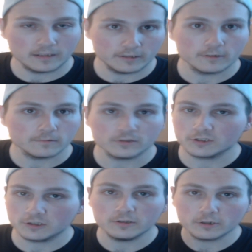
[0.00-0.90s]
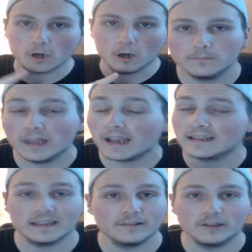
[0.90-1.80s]
You're you're you're gone. Like I
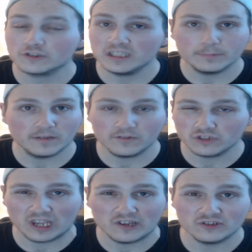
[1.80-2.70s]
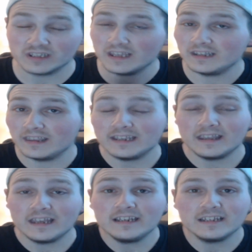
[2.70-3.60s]
said, there just needs to be a few changes, and they,
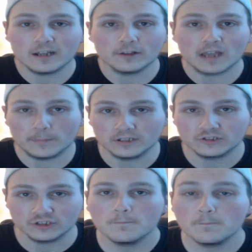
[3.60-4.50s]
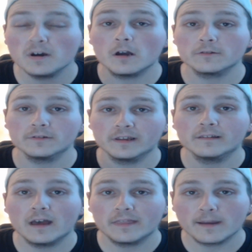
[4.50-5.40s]
they need to get on top of this shit. But other than that,
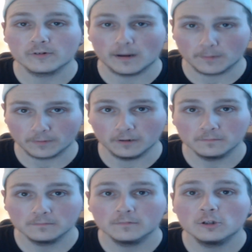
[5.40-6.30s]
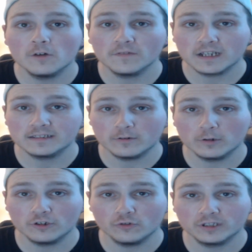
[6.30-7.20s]
I think I'm gonna wrap it up there. Hopefully, you guys did go
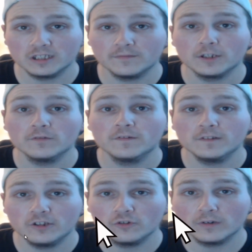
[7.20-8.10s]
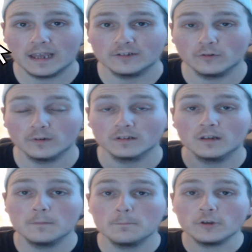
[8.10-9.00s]
and enjoy today's video. If you did enjoy, as always,
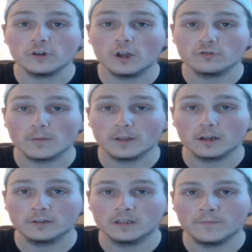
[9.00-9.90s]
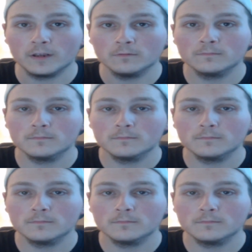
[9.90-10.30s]
make sure you go and drop a like on today's video.